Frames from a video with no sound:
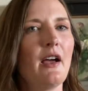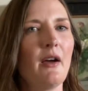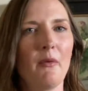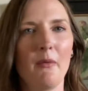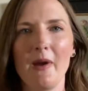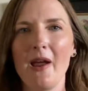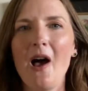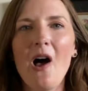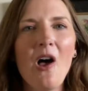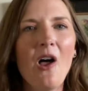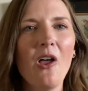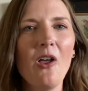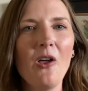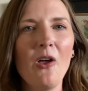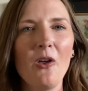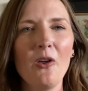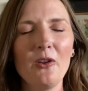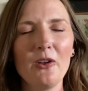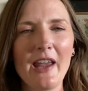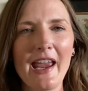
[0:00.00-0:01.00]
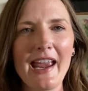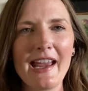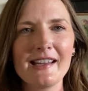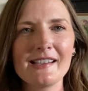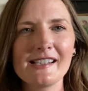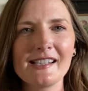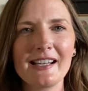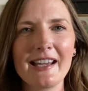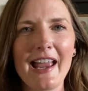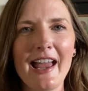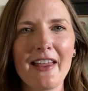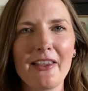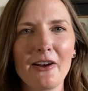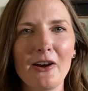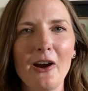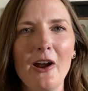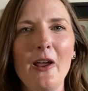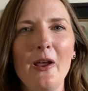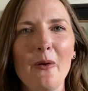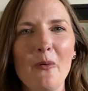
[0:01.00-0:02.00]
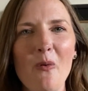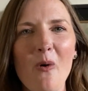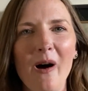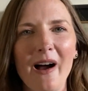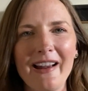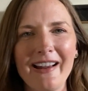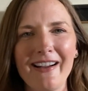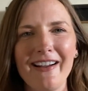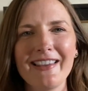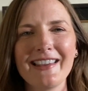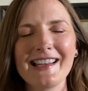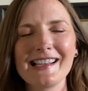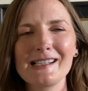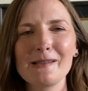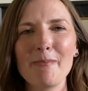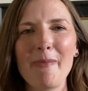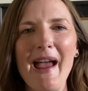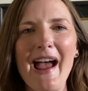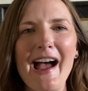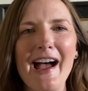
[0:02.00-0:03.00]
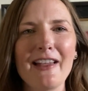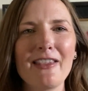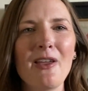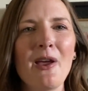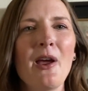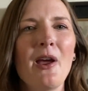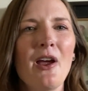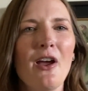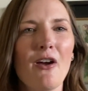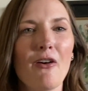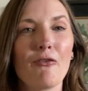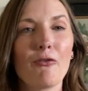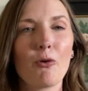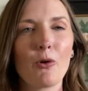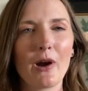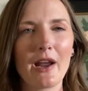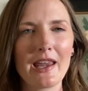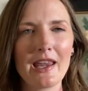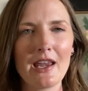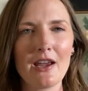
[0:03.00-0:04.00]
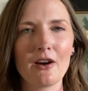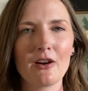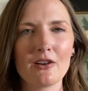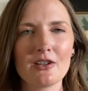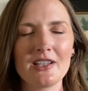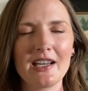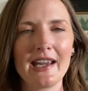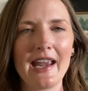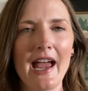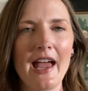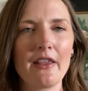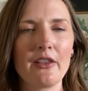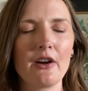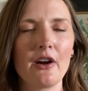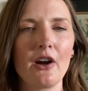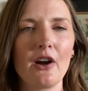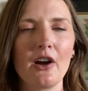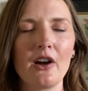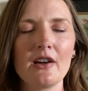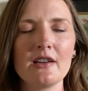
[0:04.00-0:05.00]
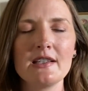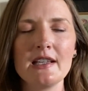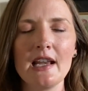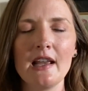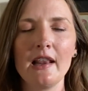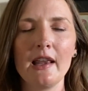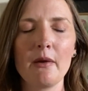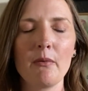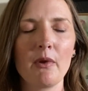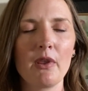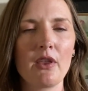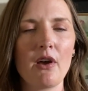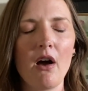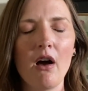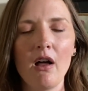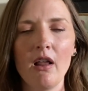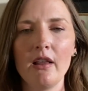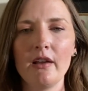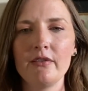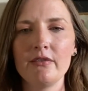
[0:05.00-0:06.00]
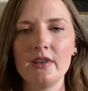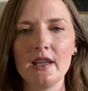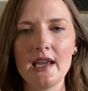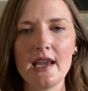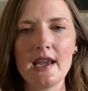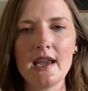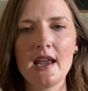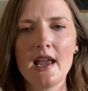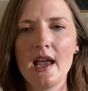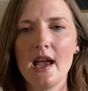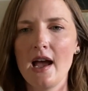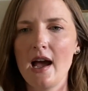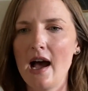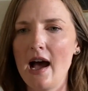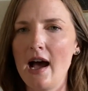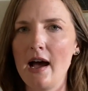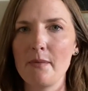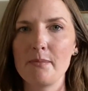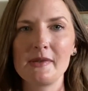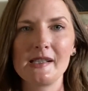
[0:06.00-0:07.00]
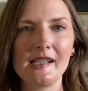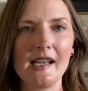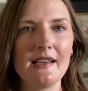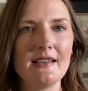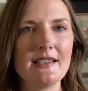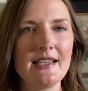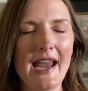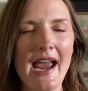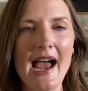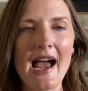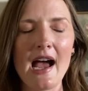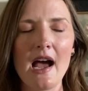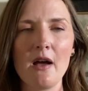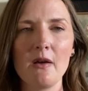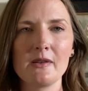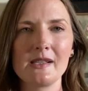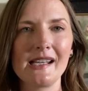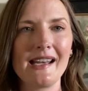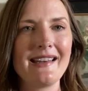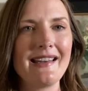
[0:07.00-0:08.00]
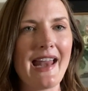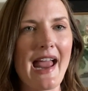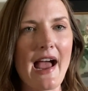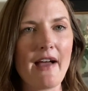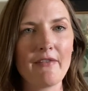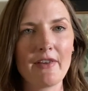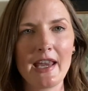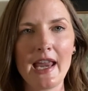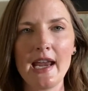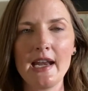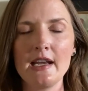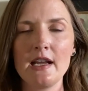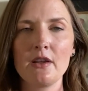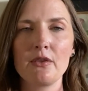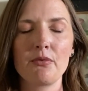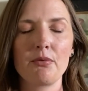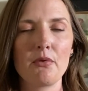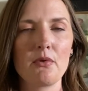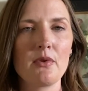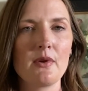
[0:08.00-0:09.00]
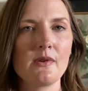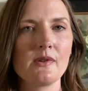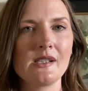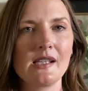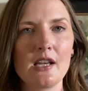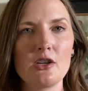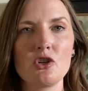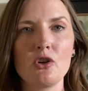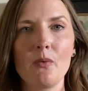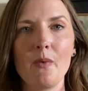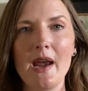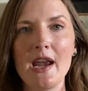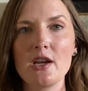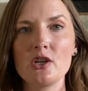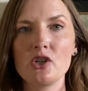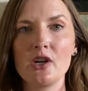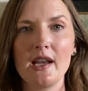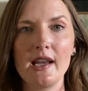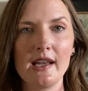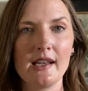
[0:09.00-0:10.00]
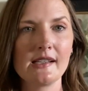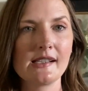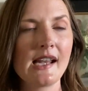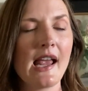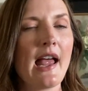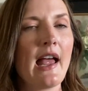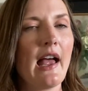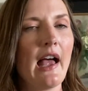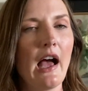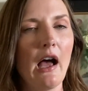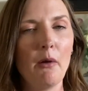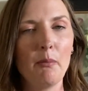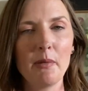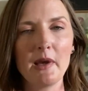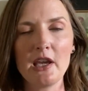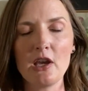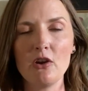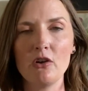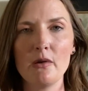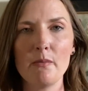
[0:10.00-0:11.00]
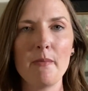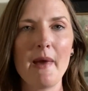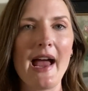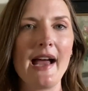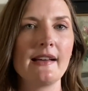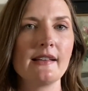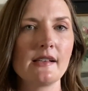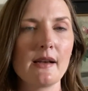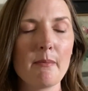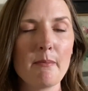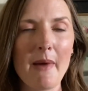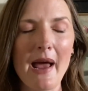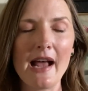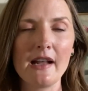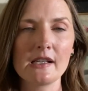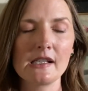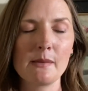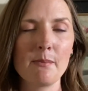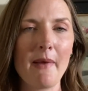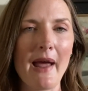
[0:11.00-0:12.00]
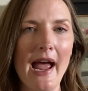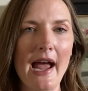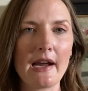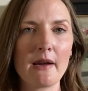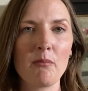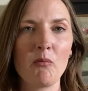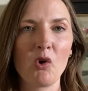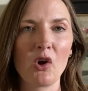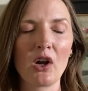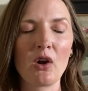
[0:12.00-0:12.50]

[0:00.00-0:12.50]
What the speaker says: We all hold hands together and walk on this path for a year together, dealing with all of the ups and downs, navigating through those situations, helping you to bounce back more